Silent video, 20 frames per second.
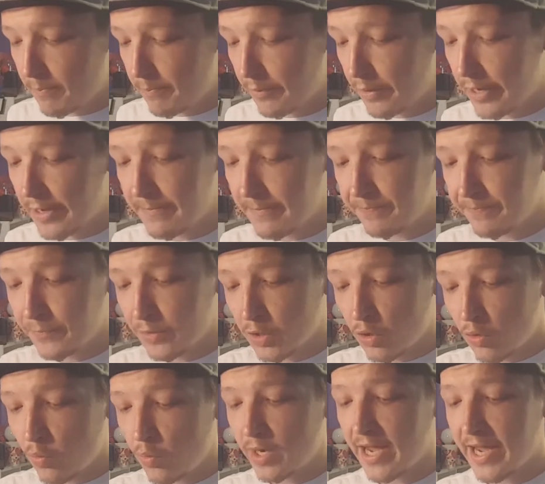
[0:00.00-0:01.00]
But
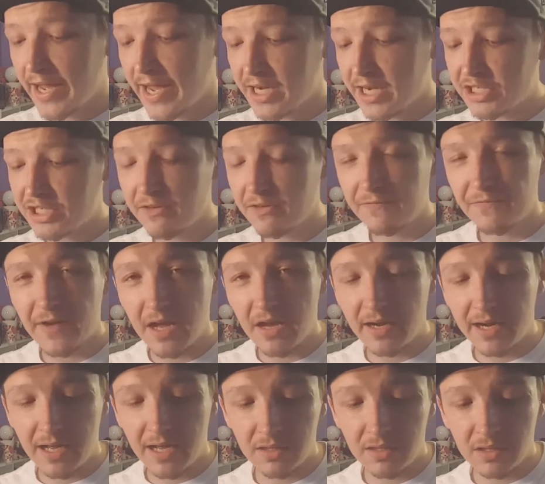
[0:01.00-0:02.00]
what I actually
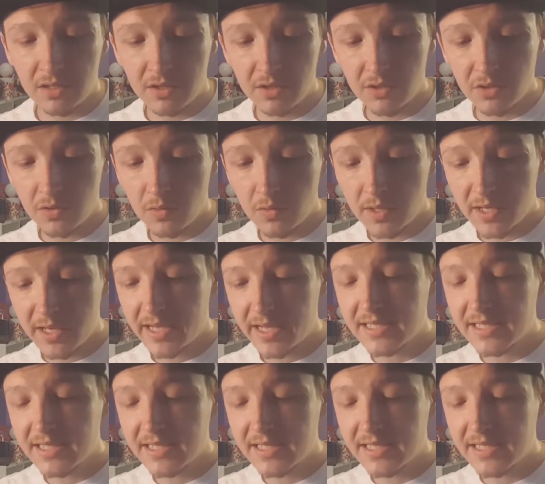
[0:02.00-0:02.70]
found out to do